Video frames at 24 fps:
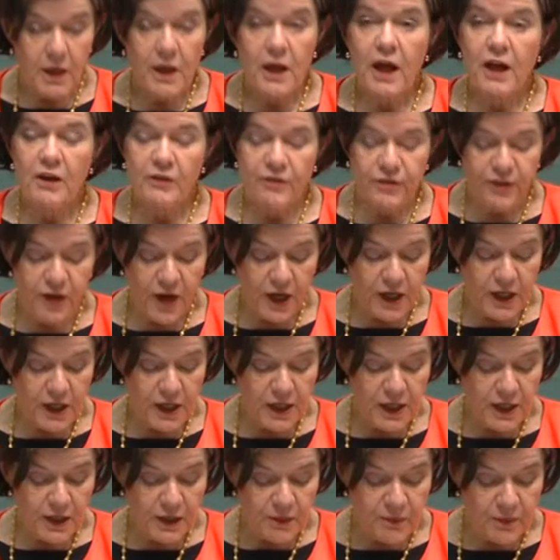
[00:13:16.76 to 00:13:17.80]
And
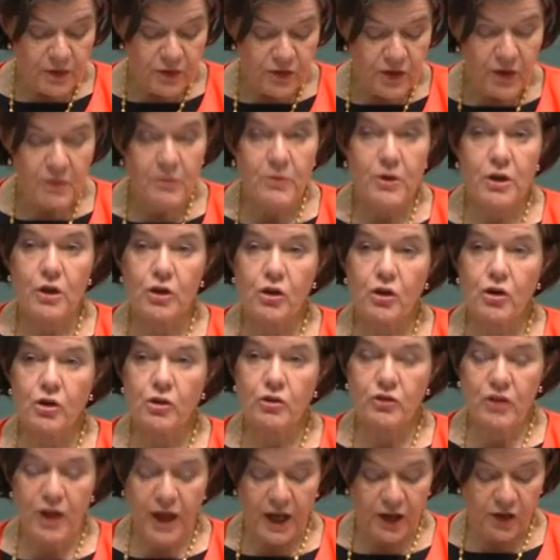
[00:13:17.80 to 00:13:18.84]
finally, my summary and call
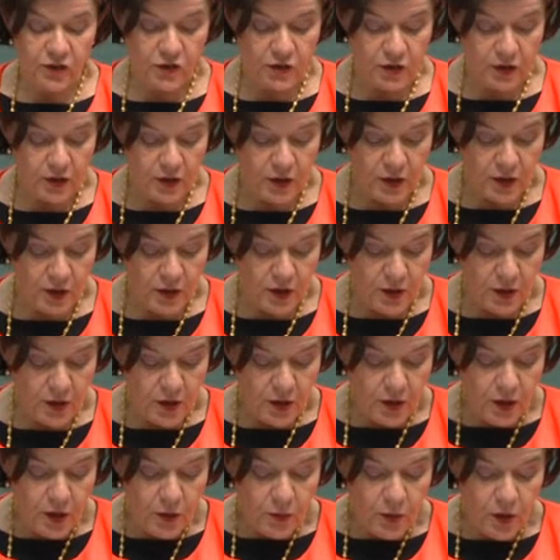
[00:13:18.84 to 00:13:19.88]
to action.
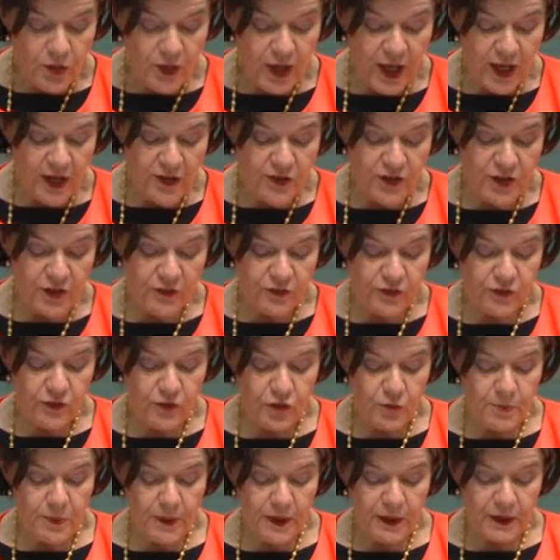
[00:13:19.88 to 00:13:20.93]
While the ADF
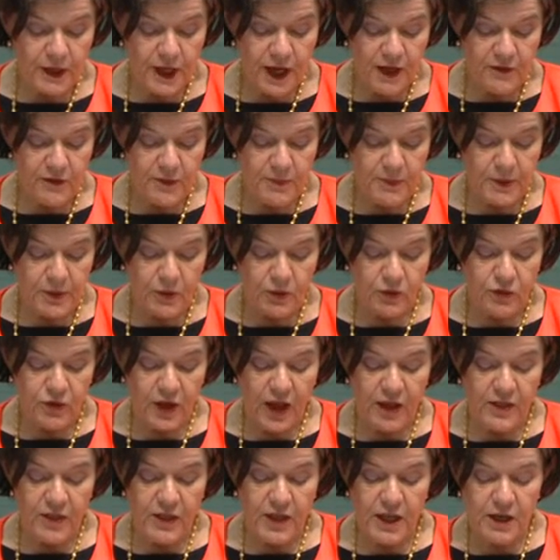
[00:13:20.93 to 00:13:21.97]
super and cover bills
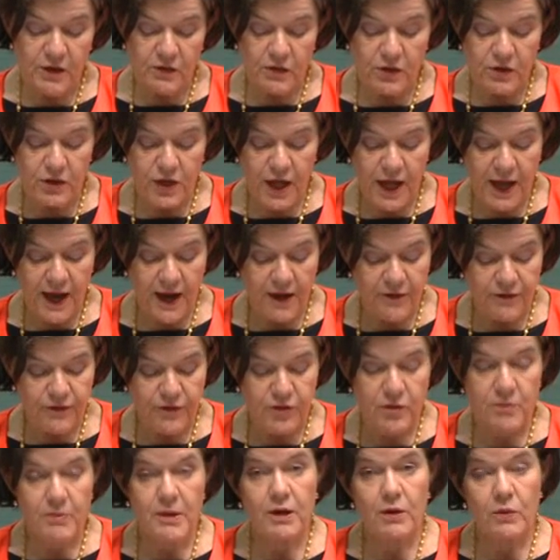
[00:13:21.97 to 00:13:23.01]
are the here and now for
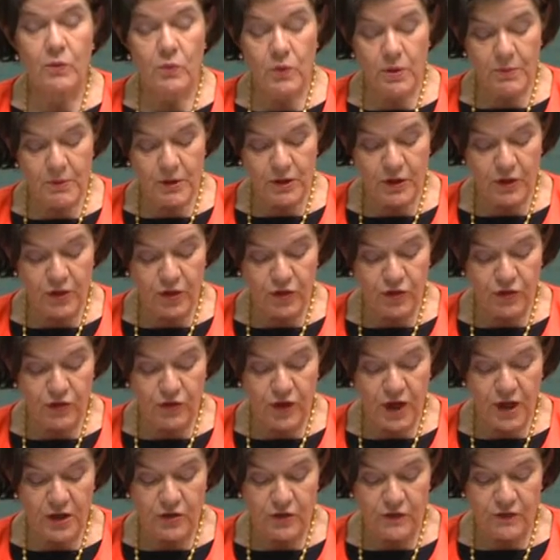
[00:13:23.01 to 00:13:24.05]
the men and women in the
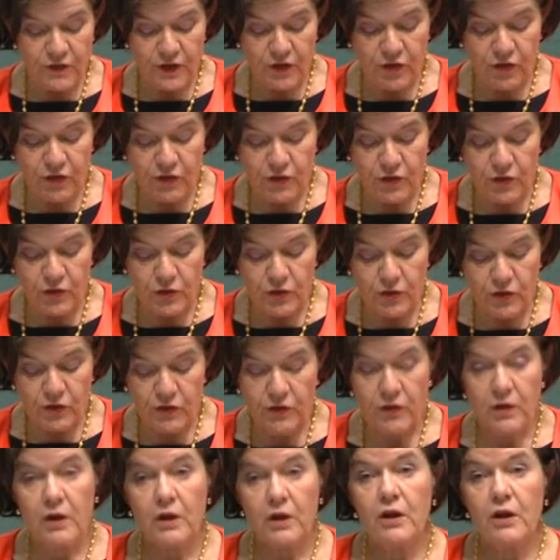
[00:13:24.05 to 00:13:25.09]
Australian Defence Force,
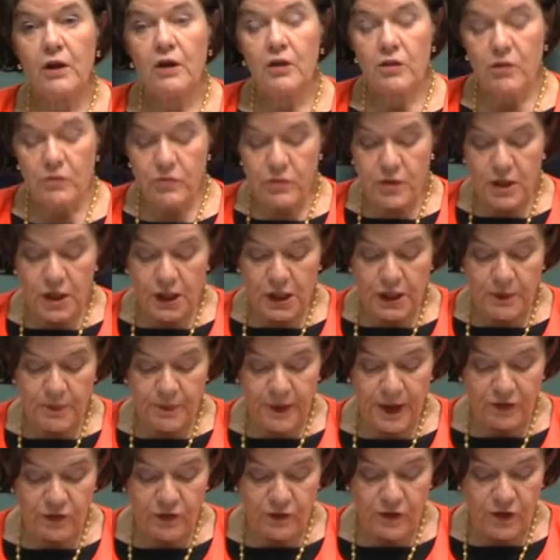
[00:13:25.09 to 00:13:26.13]
the real
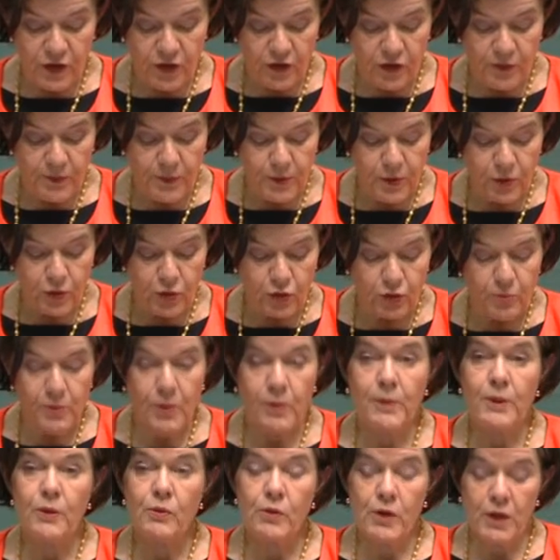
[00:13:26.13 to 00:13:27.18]
impact of these bills will
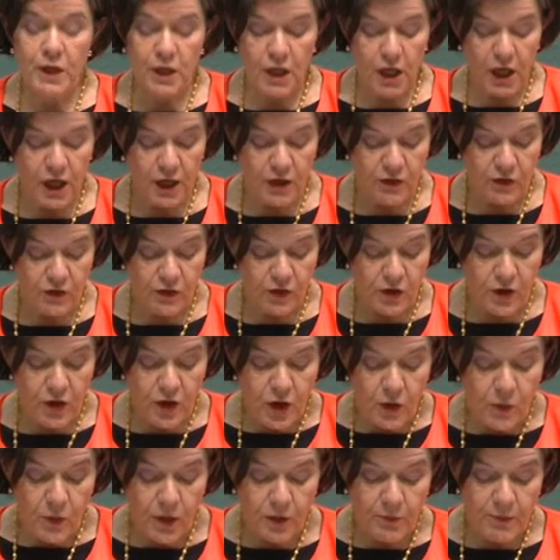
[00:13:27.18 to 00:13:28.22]
be realised
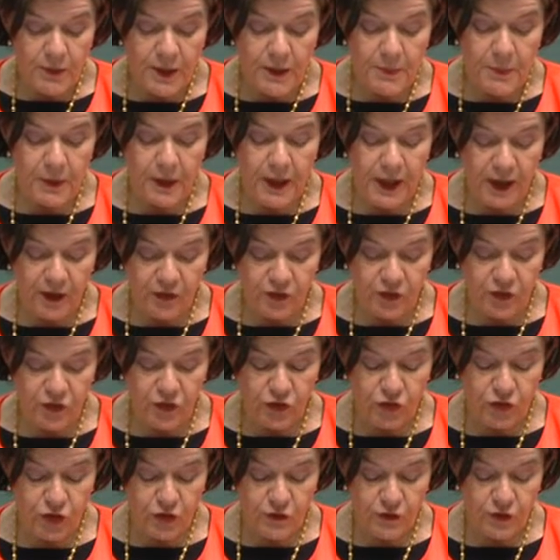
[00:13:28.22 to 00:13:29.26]
when people exit the
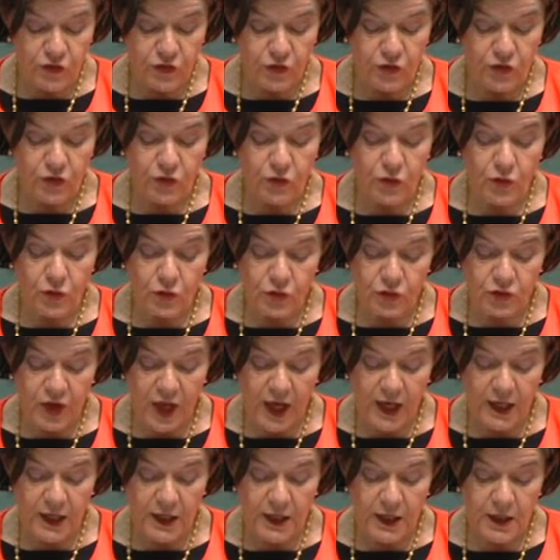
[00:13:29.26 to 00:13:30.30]
services or,
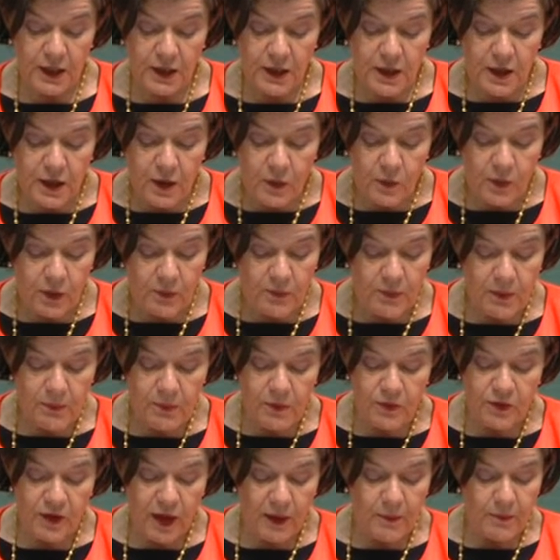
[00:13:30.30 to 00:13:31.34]
sadly, when
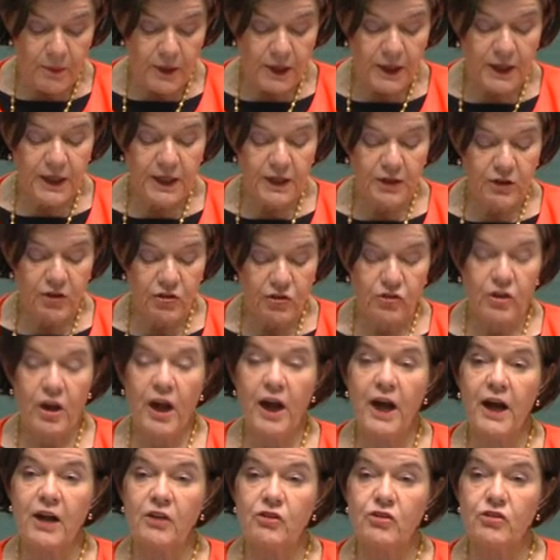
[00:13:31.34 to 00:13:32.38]
members are medically
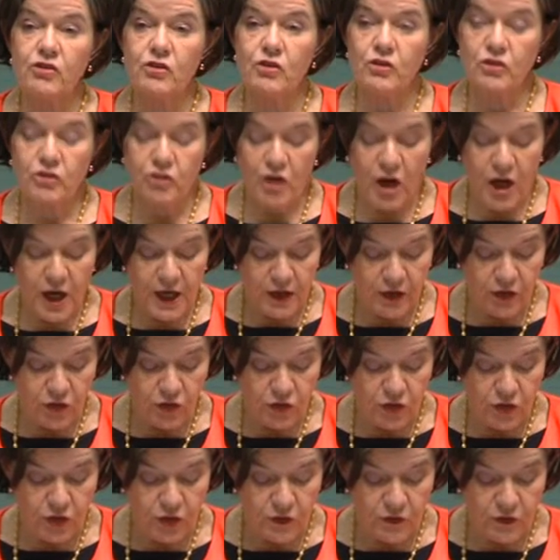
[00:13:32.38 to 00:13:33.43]
discharged or die in
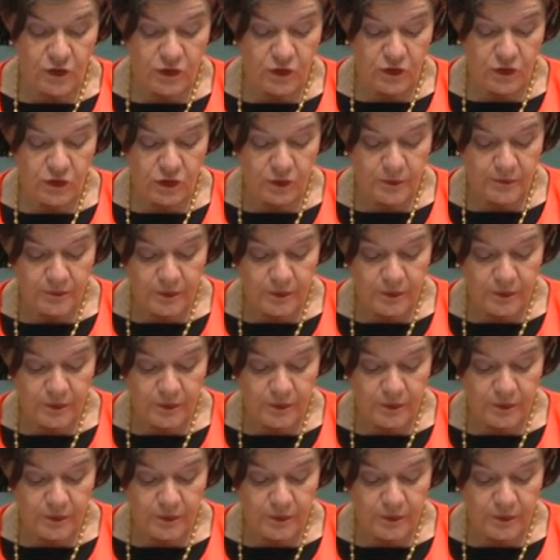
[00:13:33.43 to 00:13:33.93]
service.